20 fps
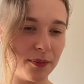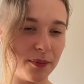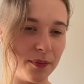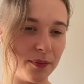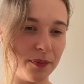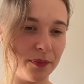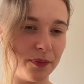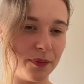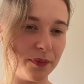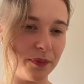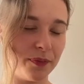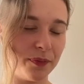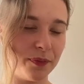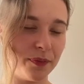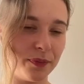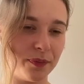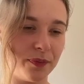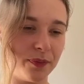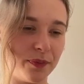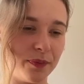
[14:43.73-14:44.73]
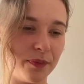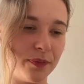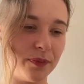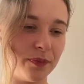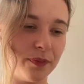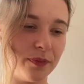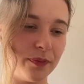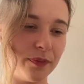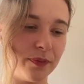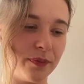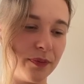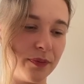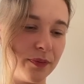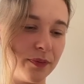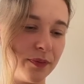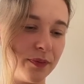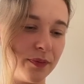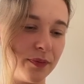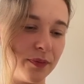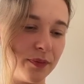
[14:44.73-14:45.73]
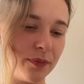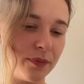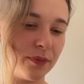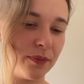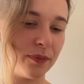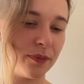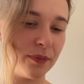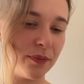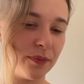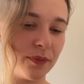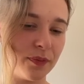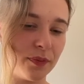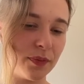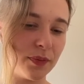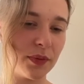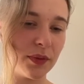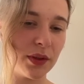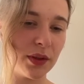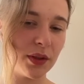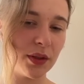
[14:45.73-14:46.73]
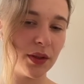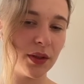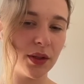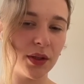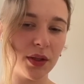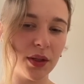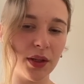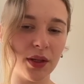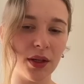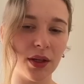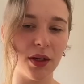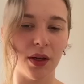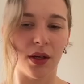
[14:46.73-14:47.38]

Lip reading: [no speech]